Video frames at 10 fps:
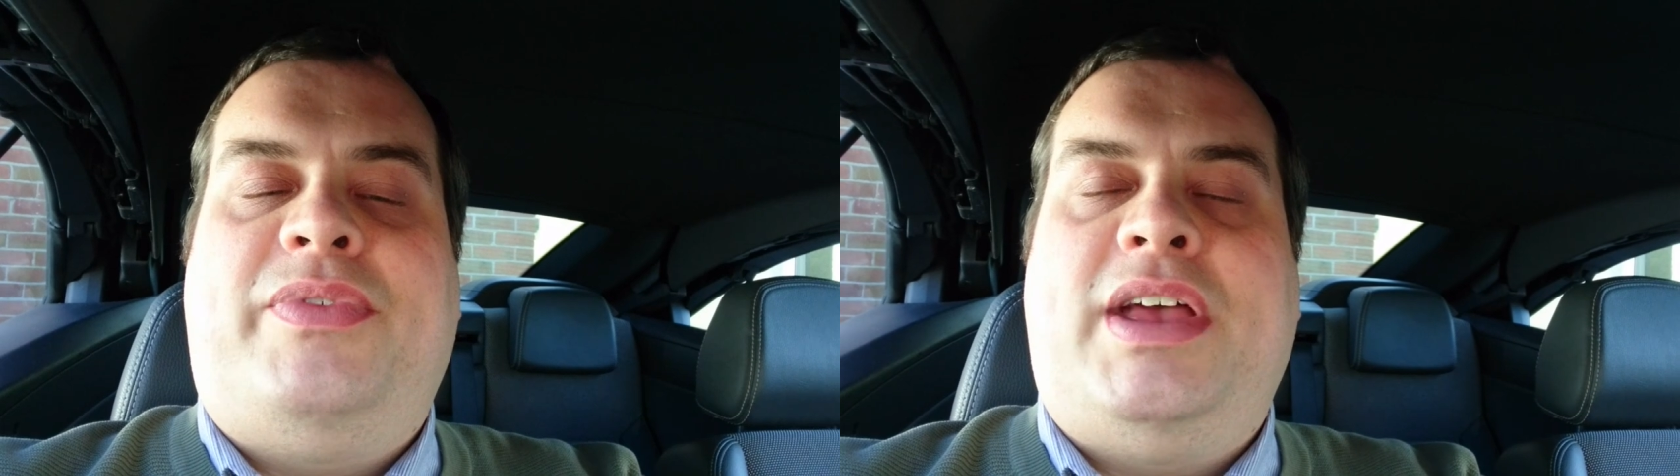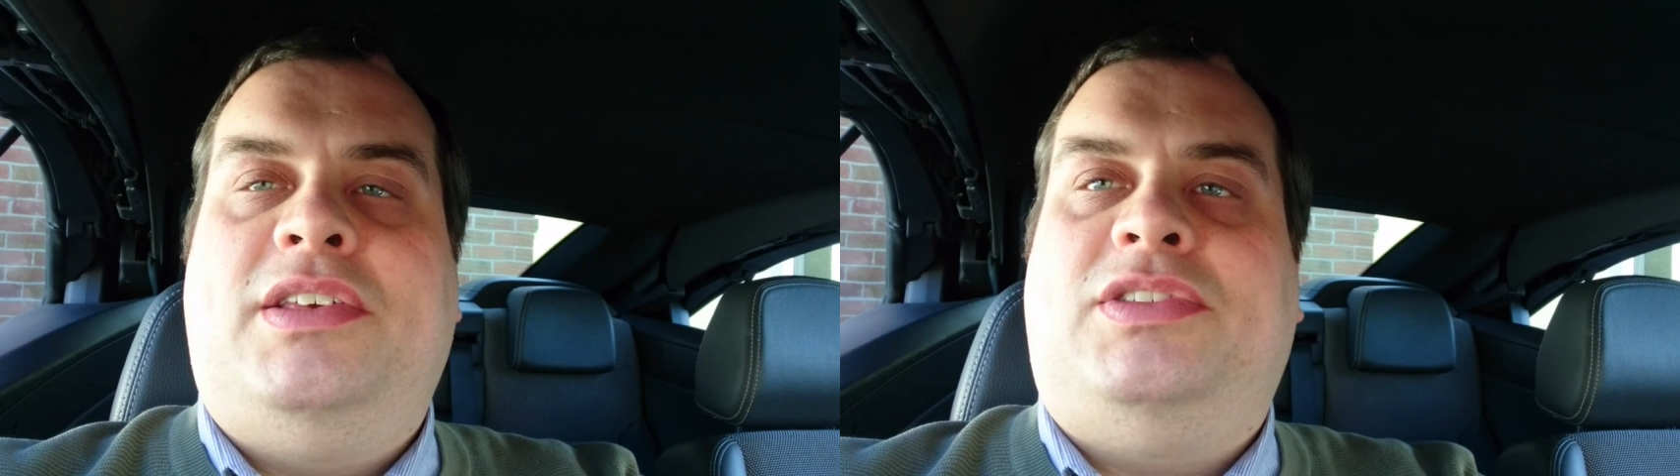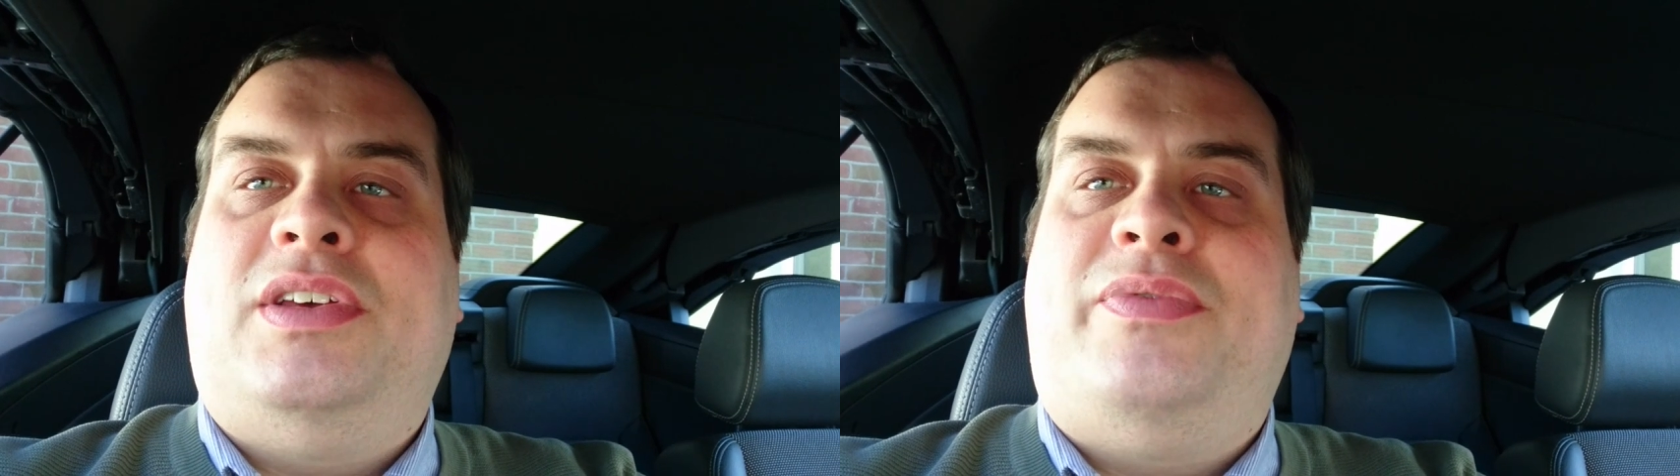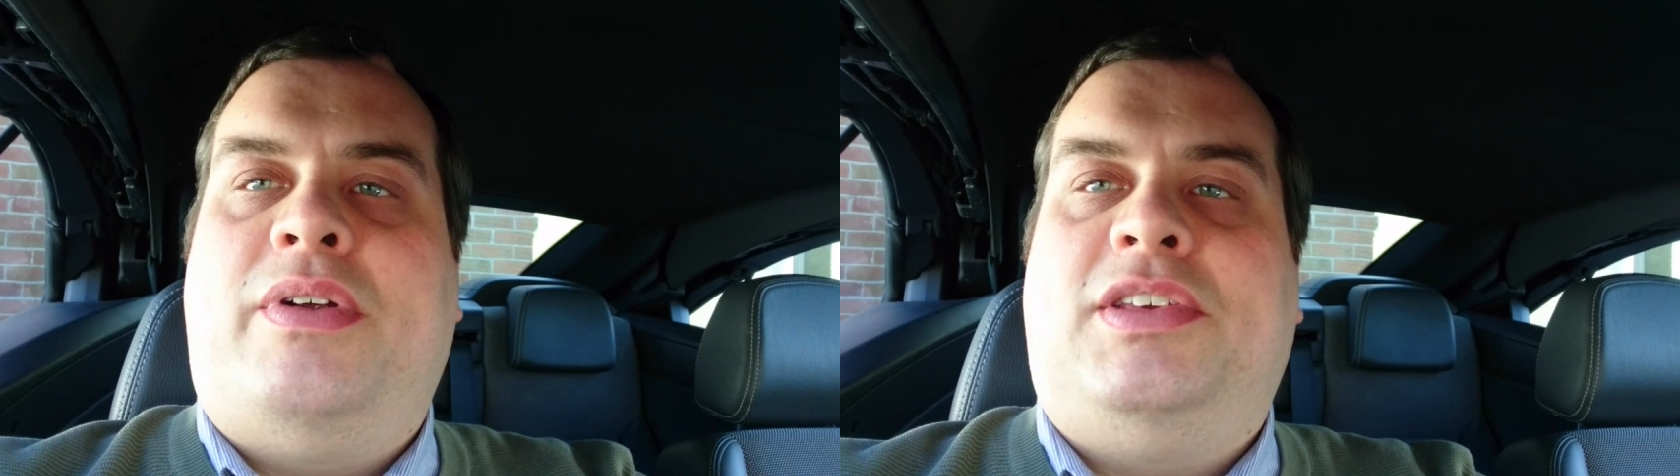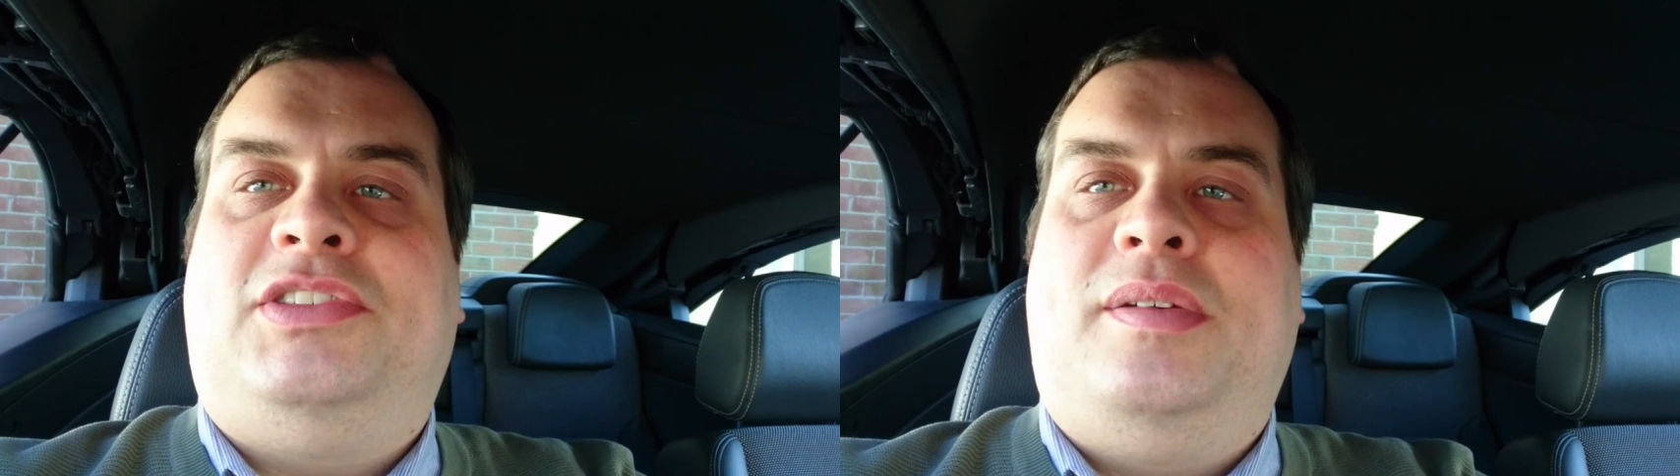there's a
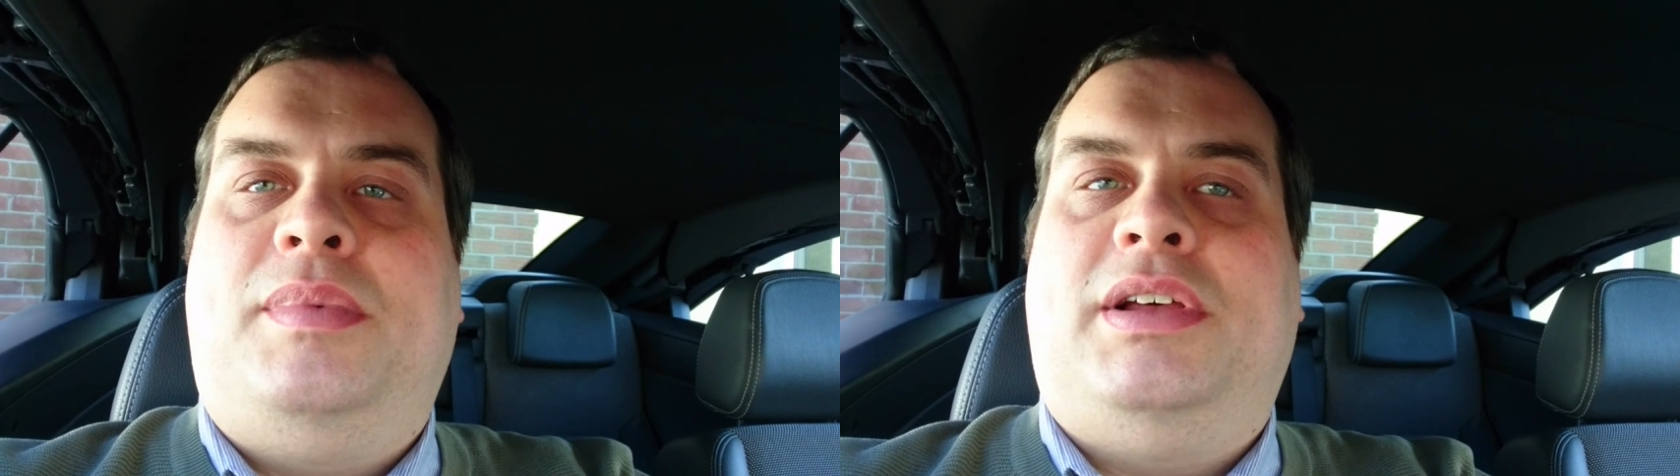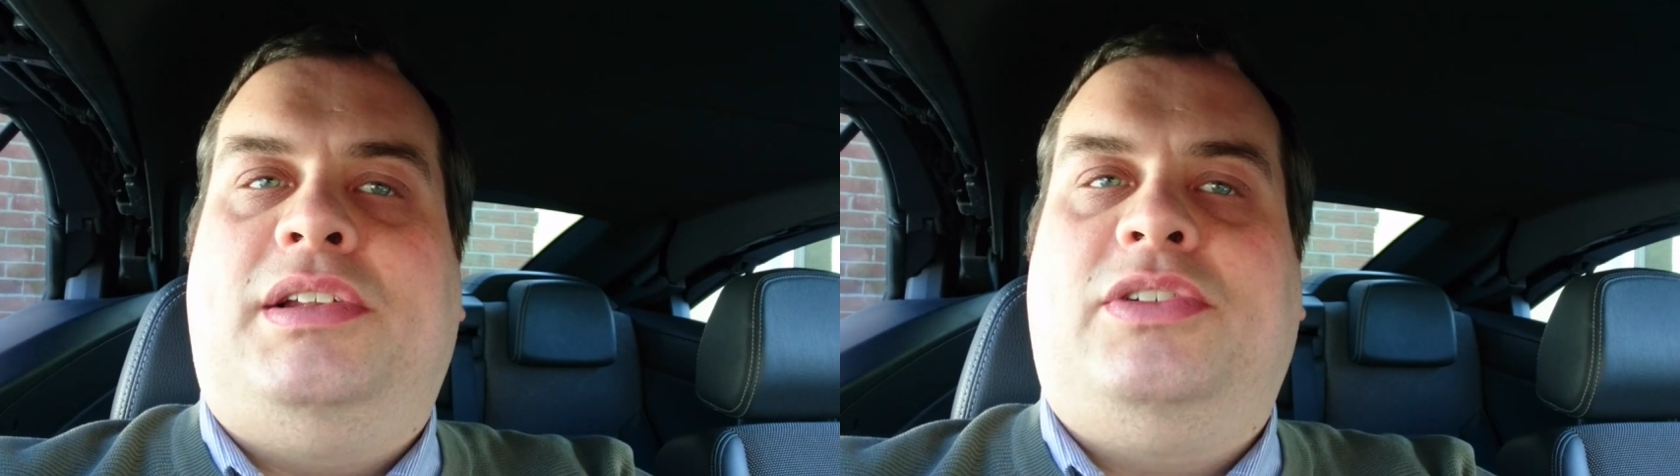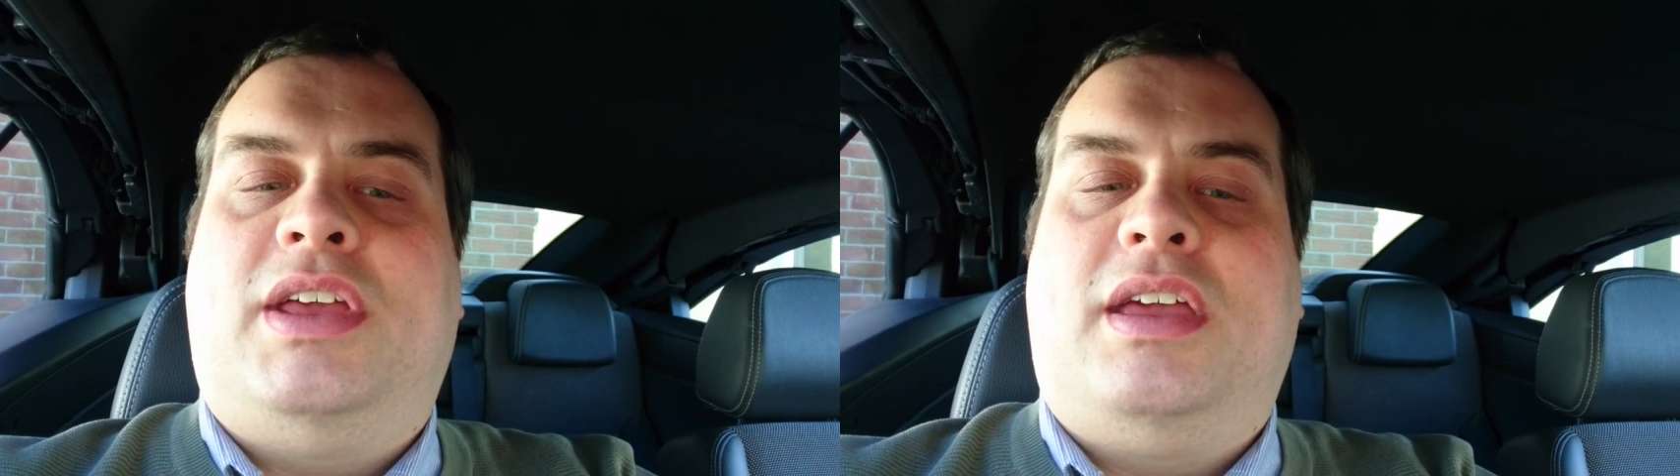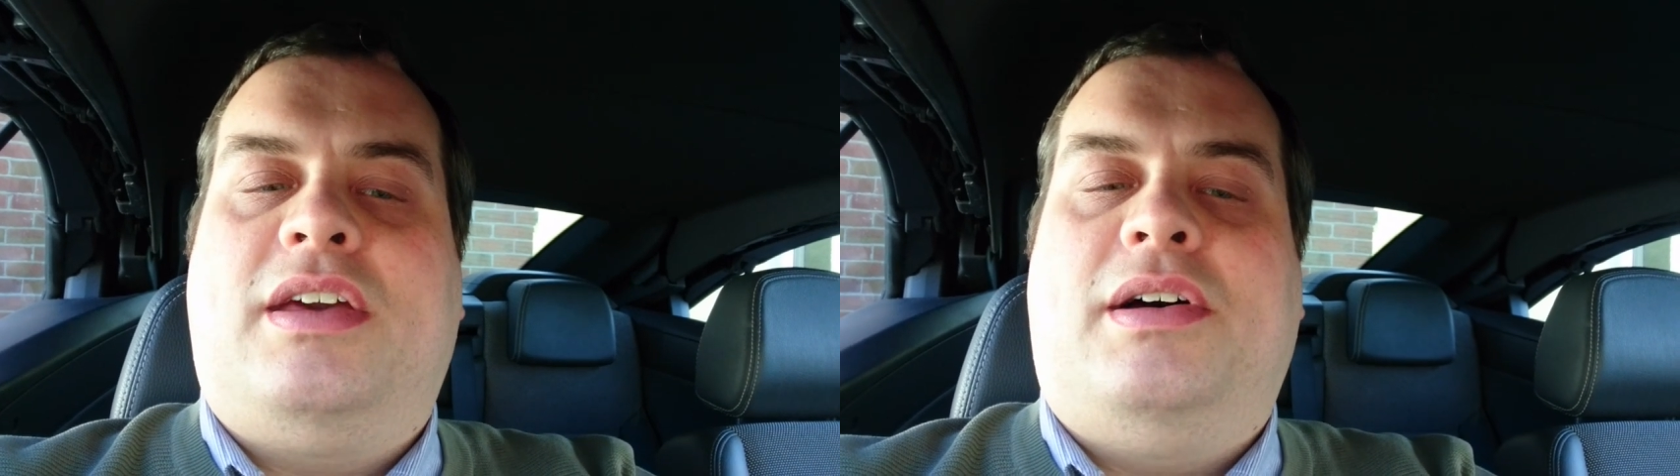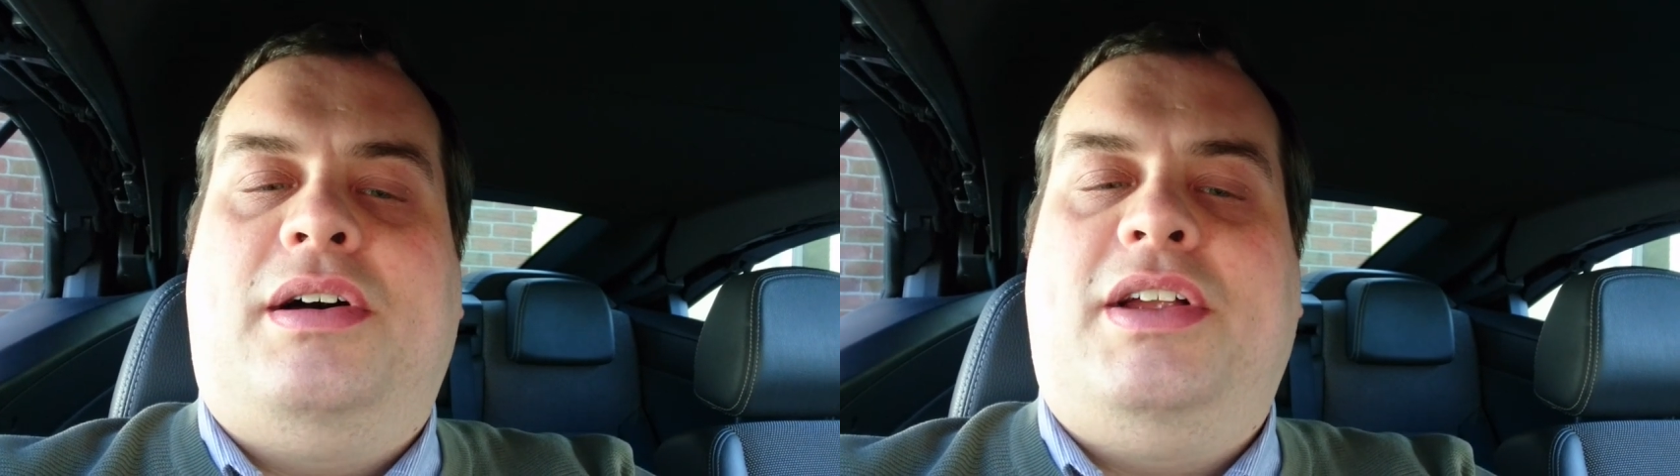very similar looking
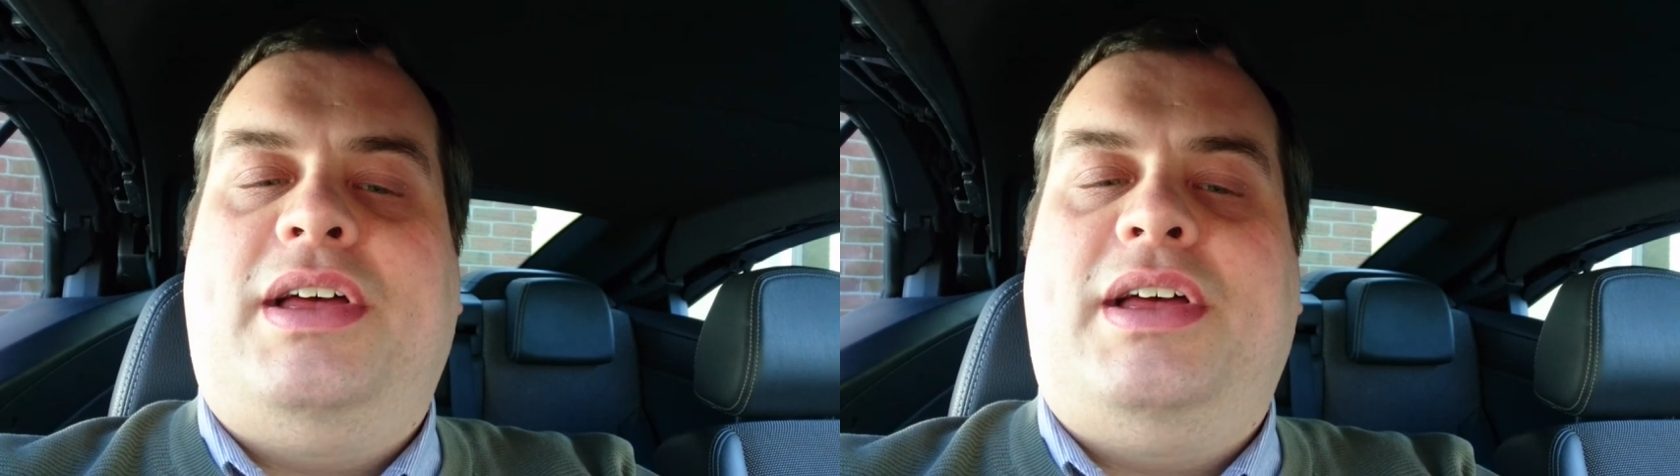car,